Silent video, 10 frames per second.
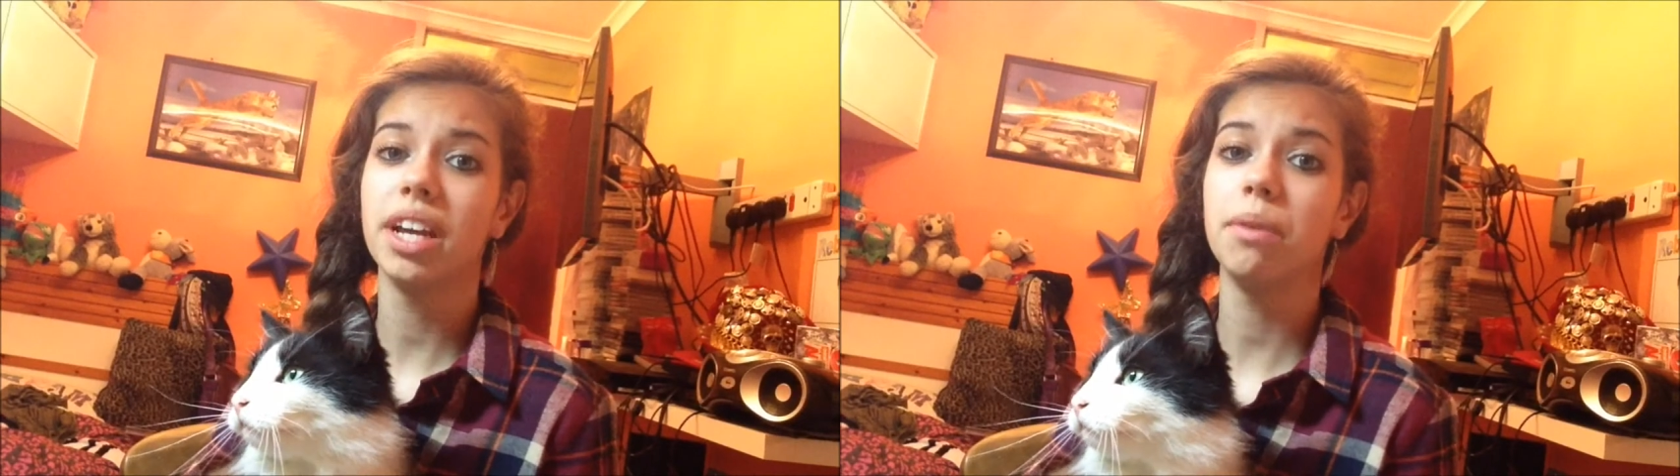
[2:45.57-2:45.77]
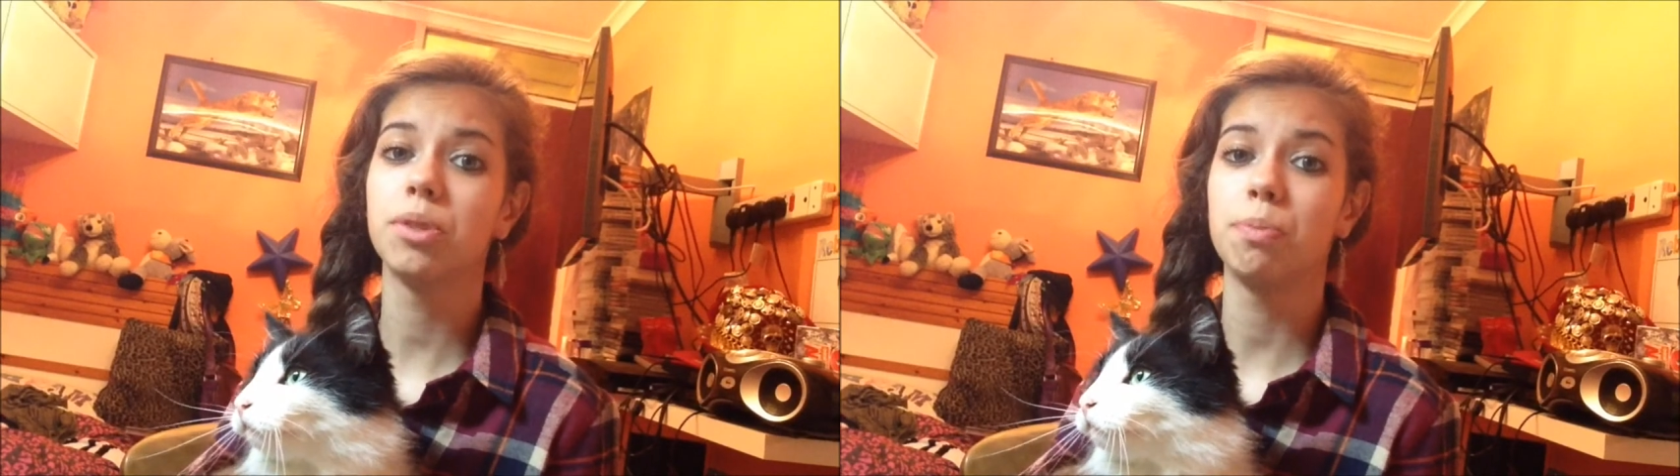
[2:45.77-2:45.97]

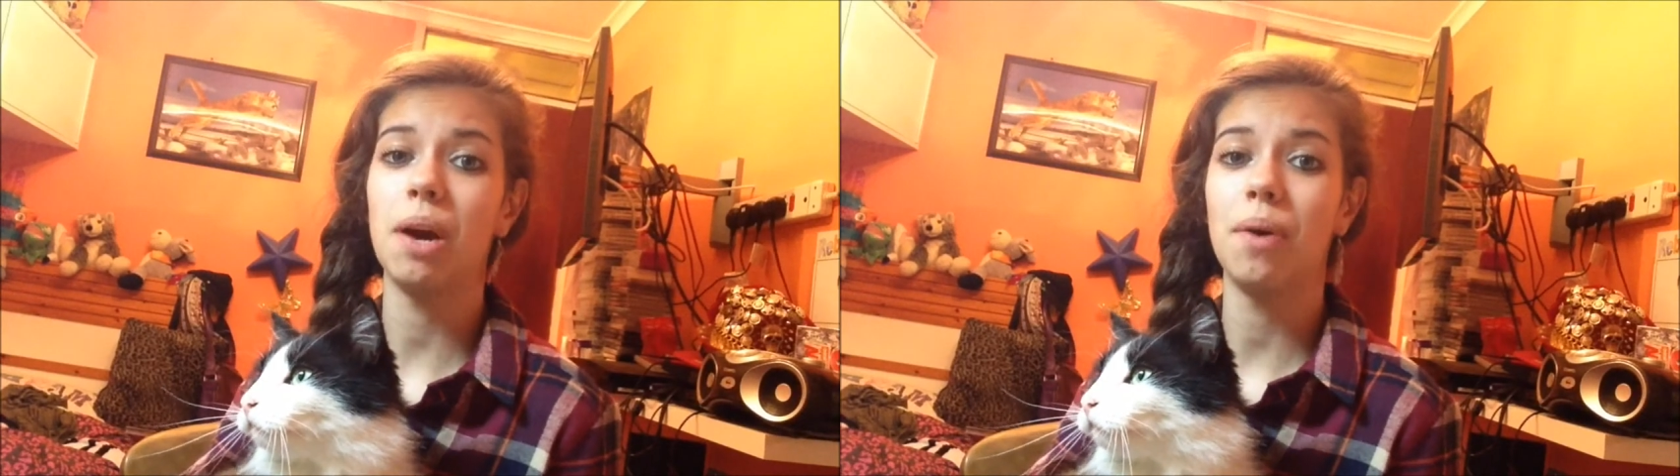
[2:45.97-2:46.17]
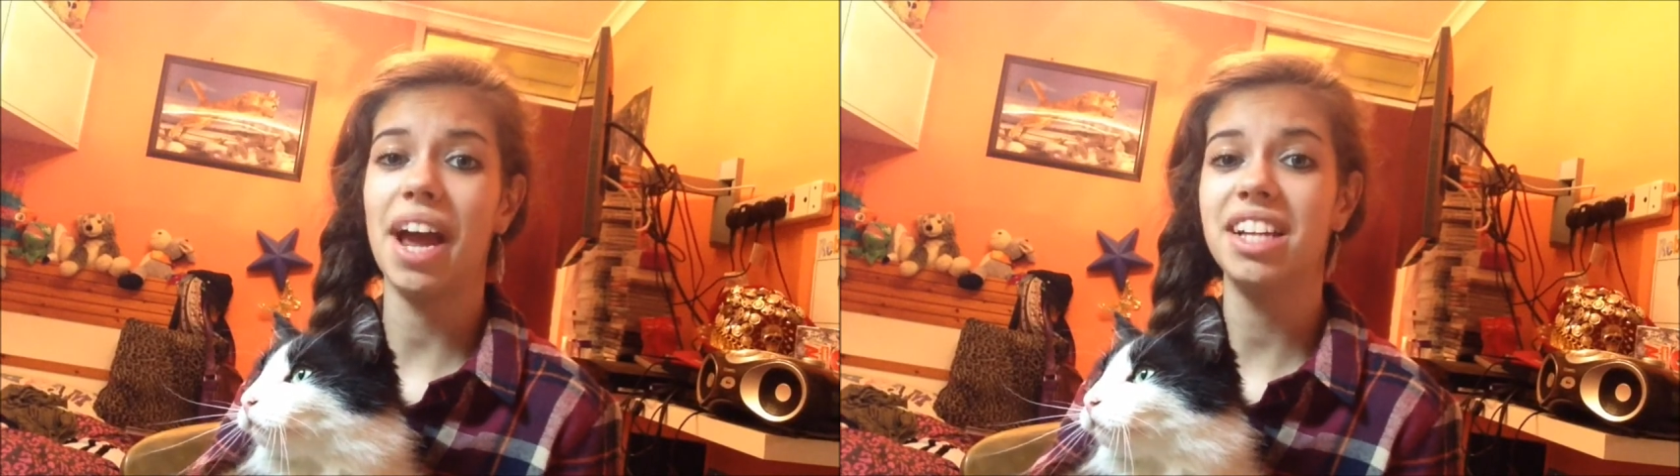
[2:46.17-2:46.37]
He was
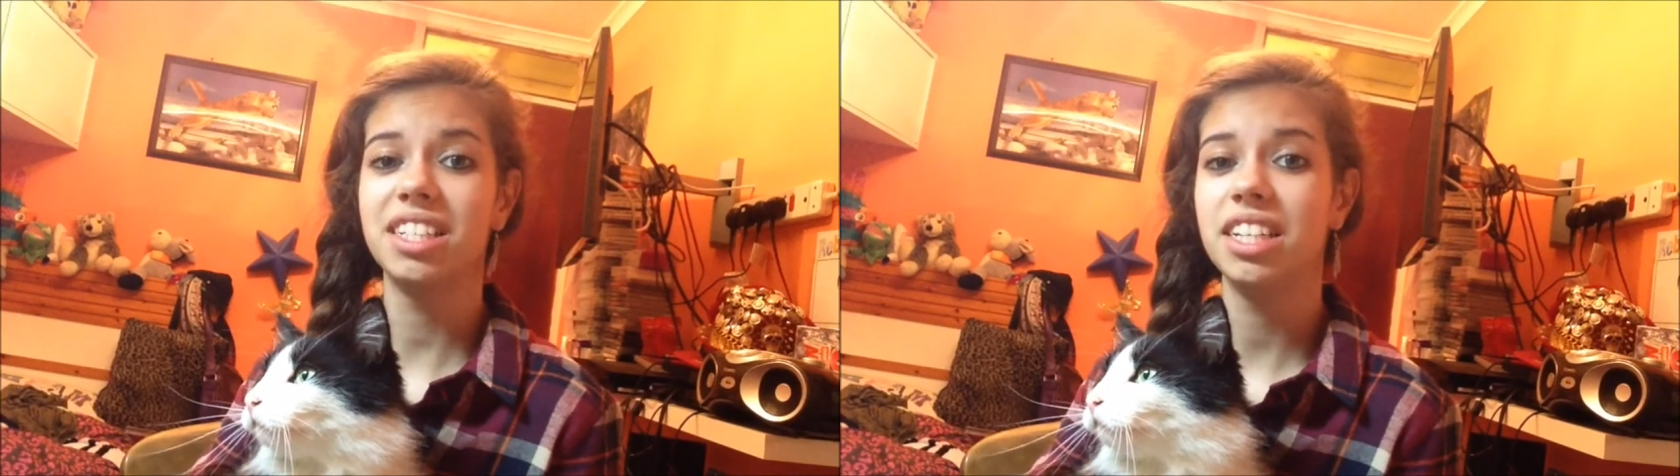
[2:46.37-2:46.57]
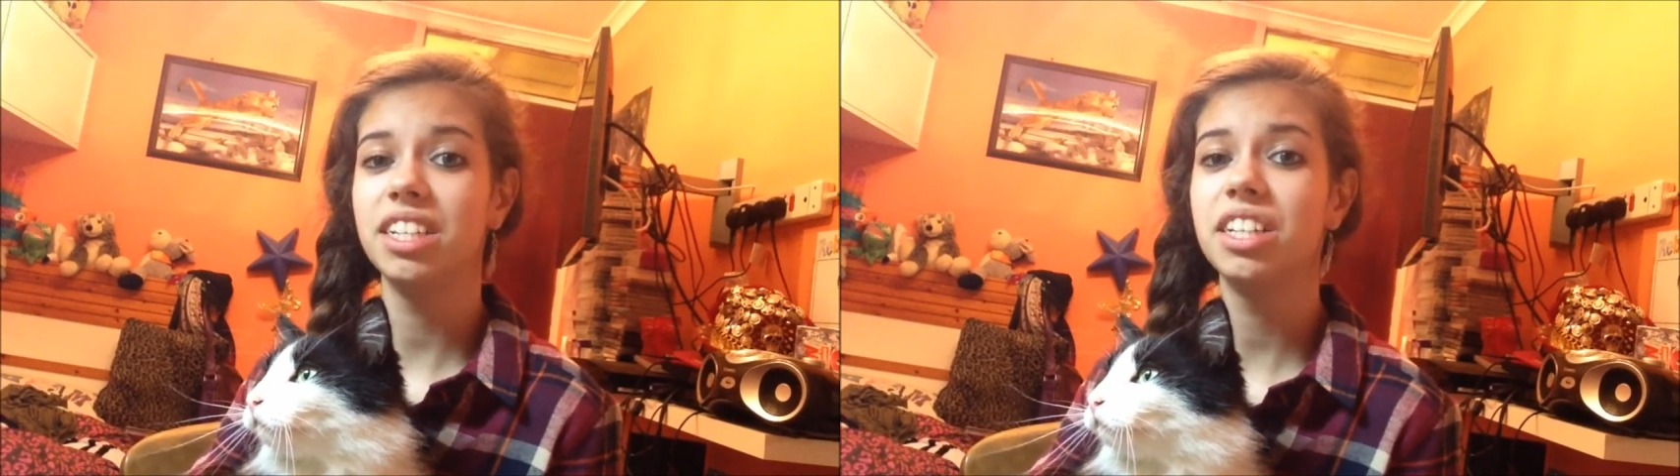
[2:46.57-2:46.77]
about
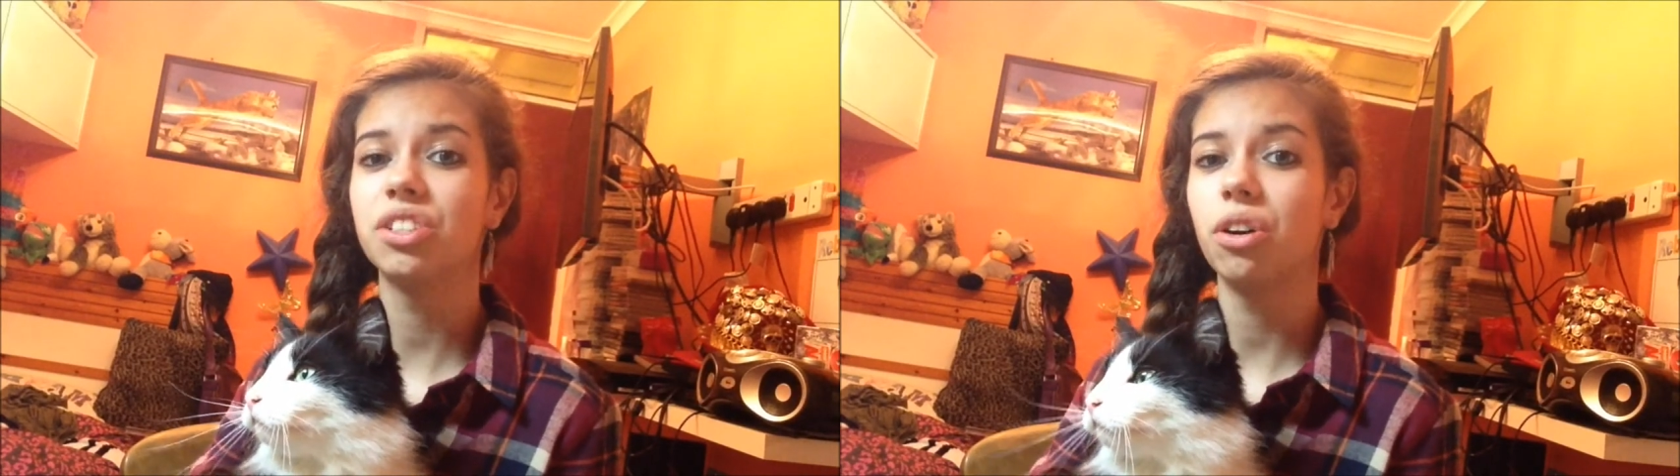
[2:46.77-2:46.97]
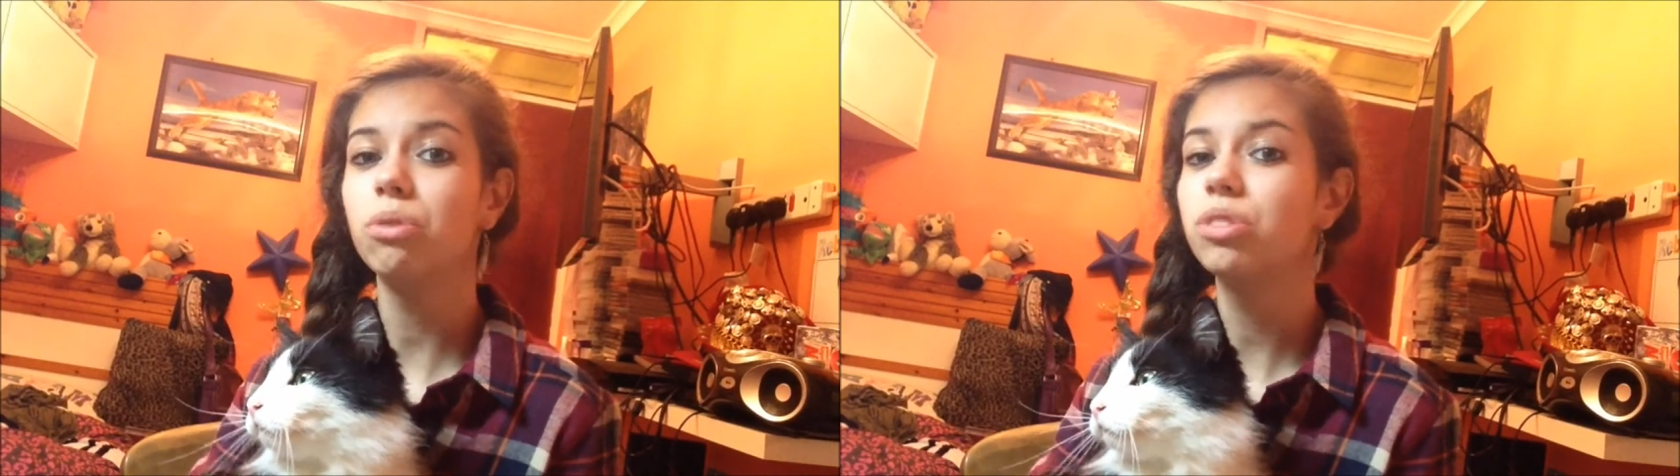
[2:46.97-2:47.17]
18
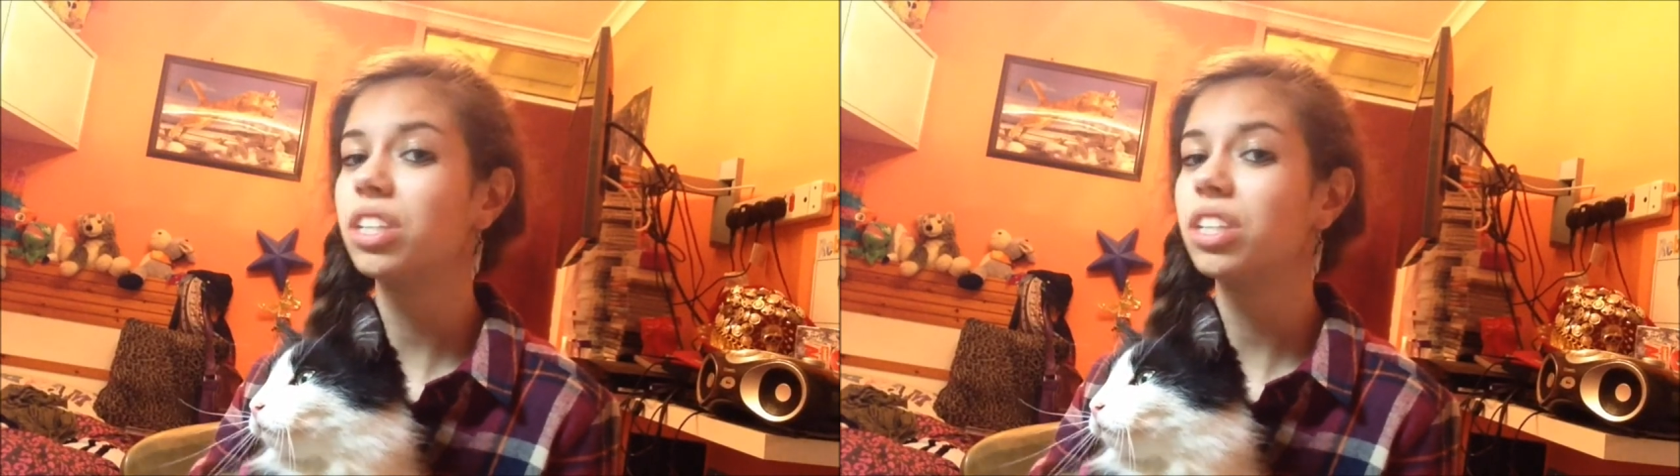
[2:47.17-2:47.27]
years old,